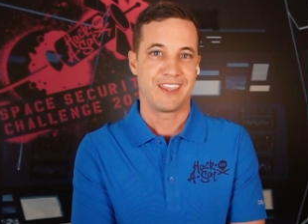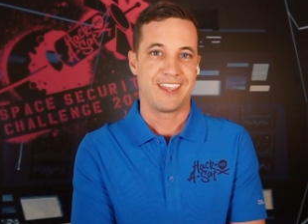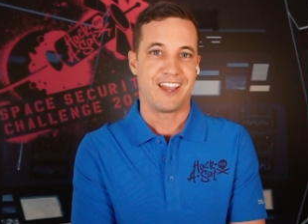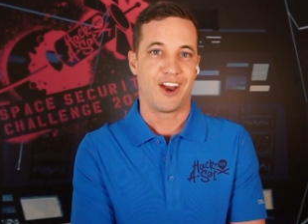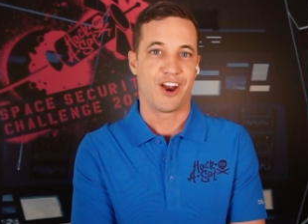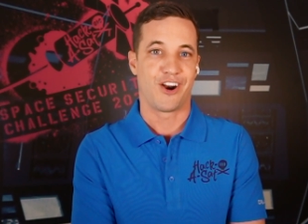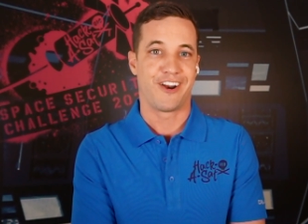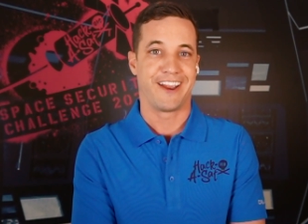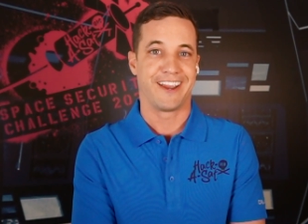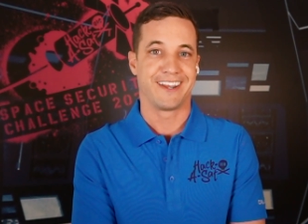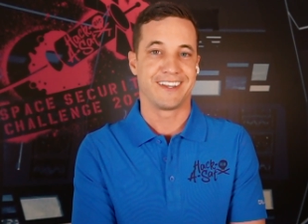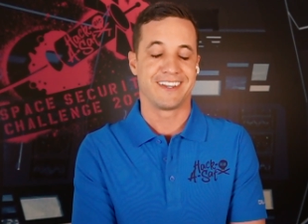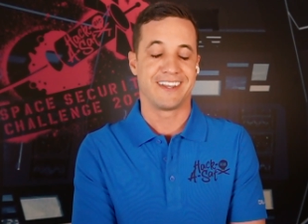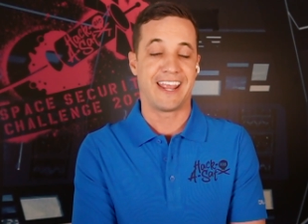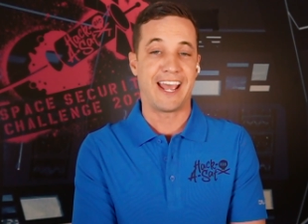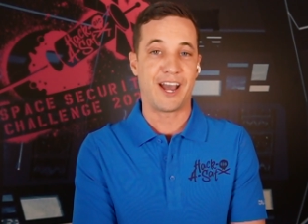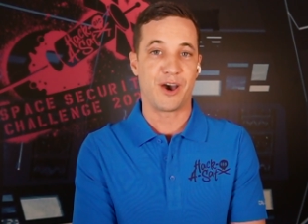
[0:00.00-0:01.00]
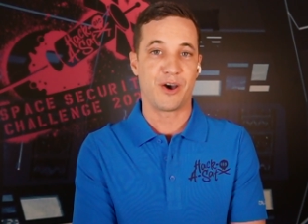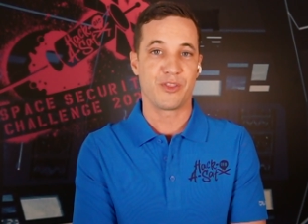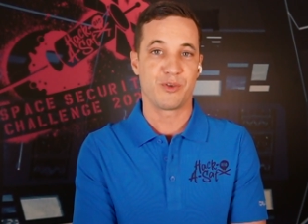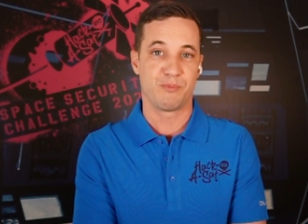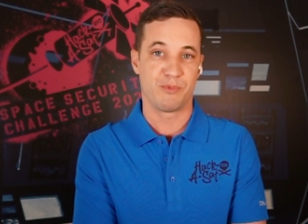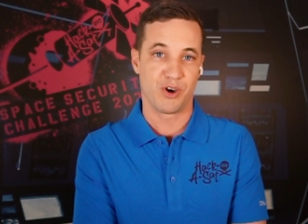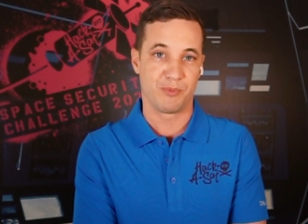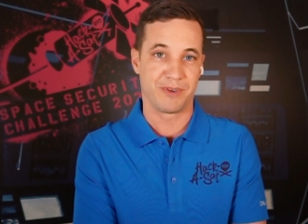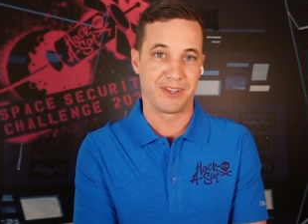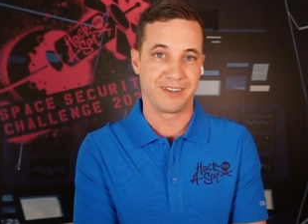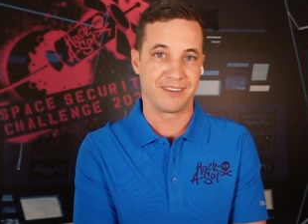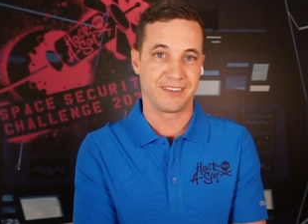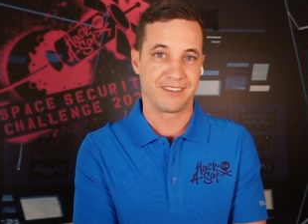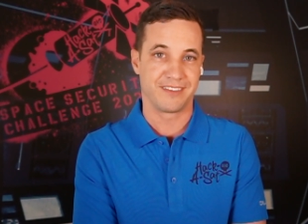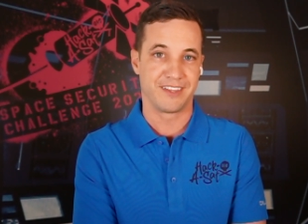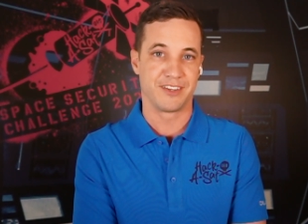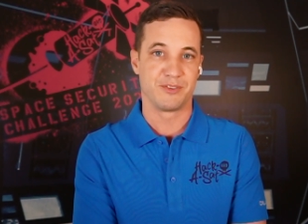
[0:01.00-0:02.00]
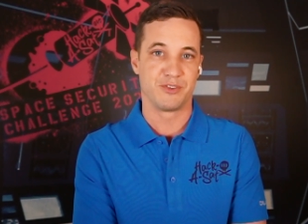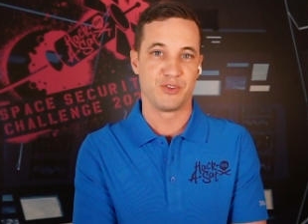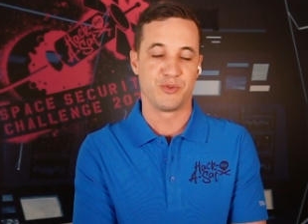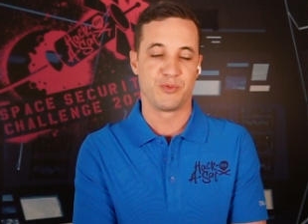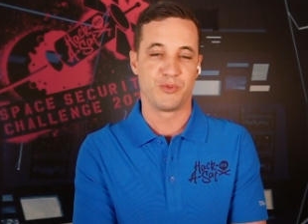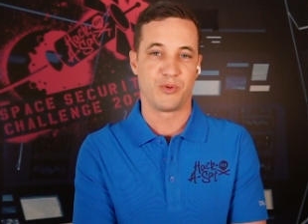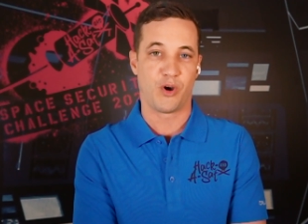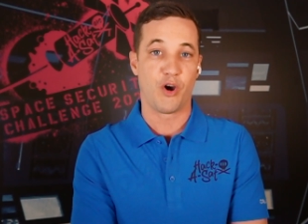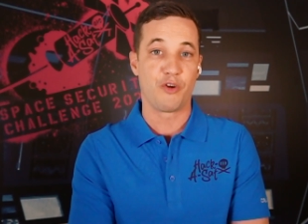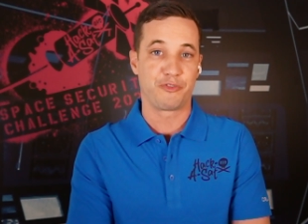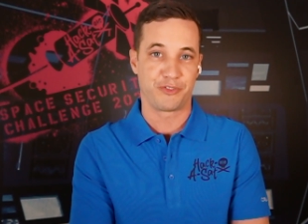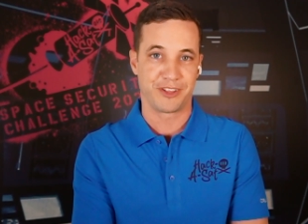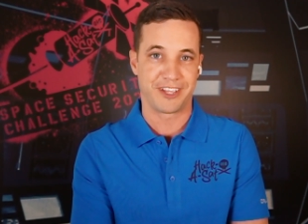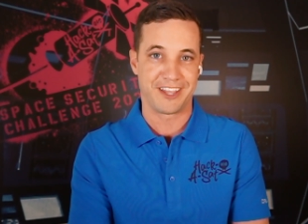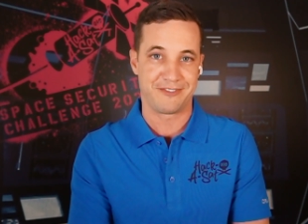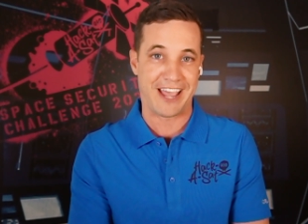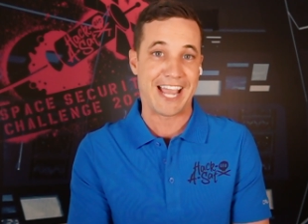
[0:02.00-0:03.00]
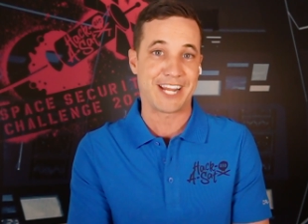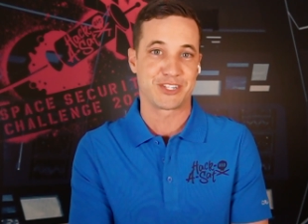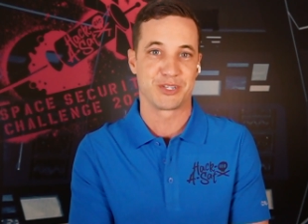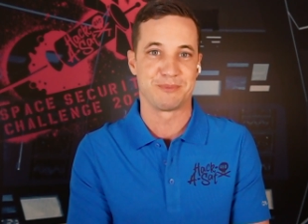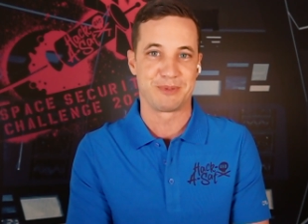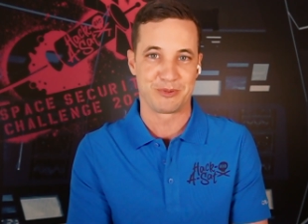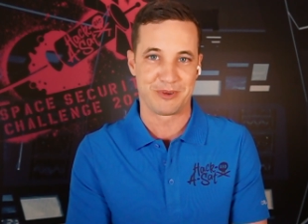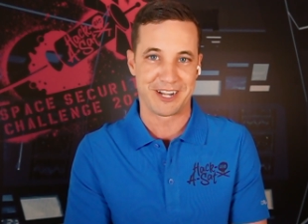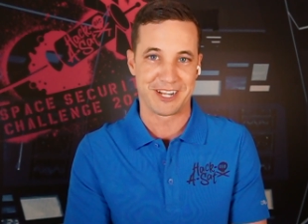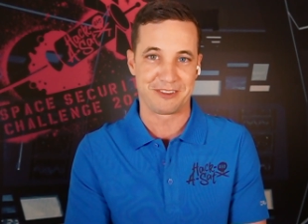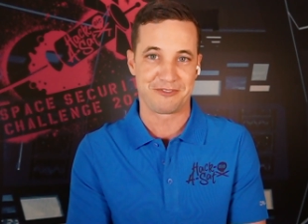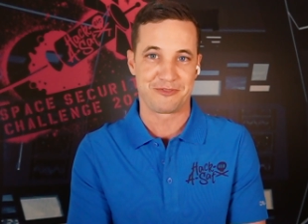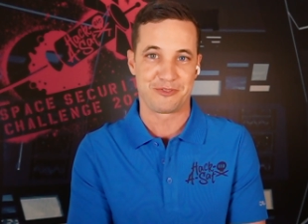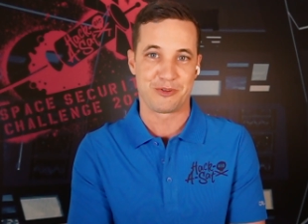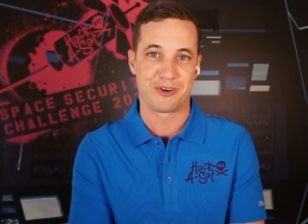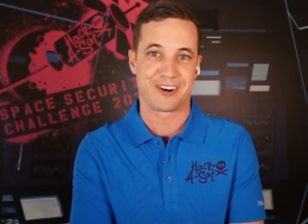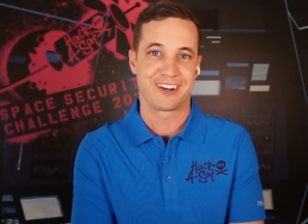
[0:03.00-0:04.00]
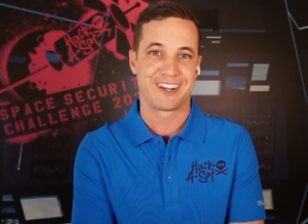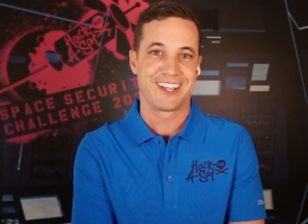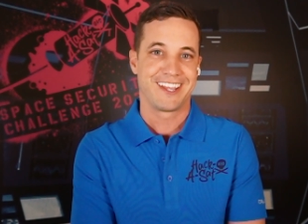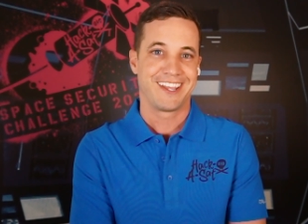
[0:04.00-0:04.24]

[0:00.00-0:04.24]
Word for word: All right, now the moment that you hopefully have actually been waiting for.